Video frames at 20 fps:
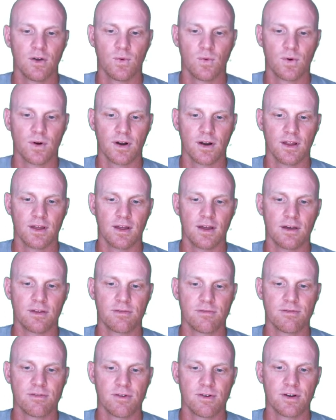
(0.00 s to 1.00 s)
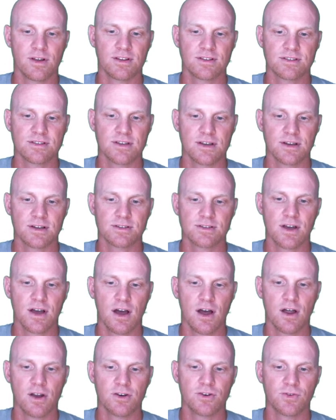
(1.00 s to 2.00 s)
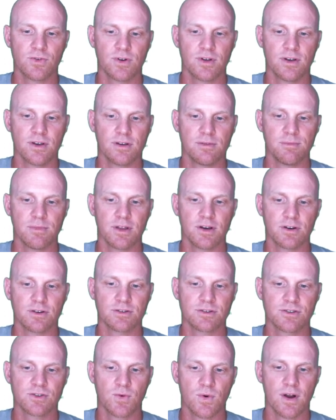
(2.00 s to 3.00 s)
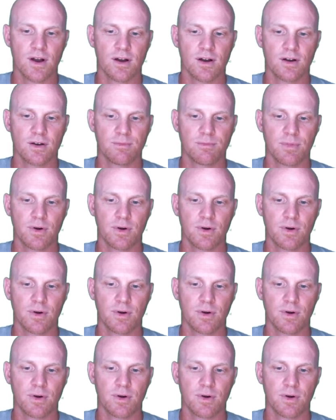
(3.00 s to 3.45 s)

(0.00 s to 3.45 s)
we're going to get 3,600 meters squared